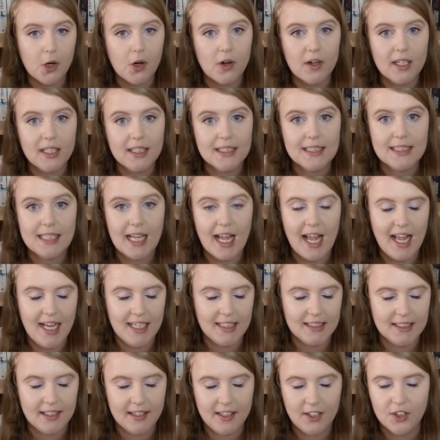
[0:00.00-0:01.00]
Boris,
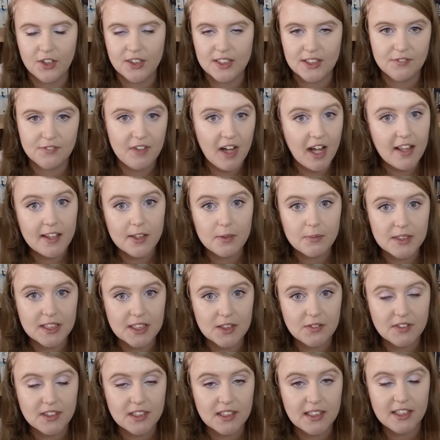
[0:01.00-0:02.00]
and Theo's father
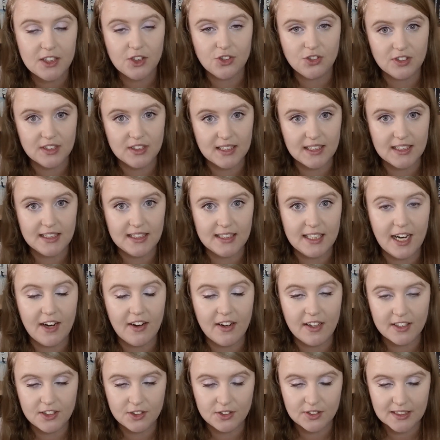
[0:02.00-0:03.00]
was a really interesting
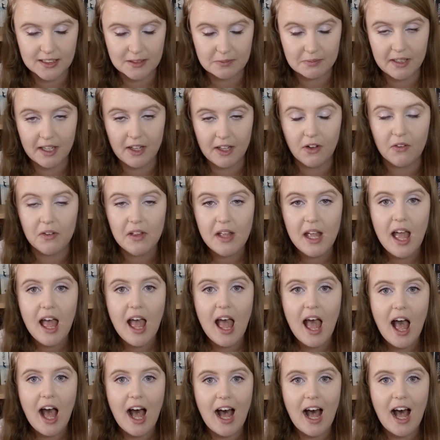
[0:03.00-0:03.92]
character as well.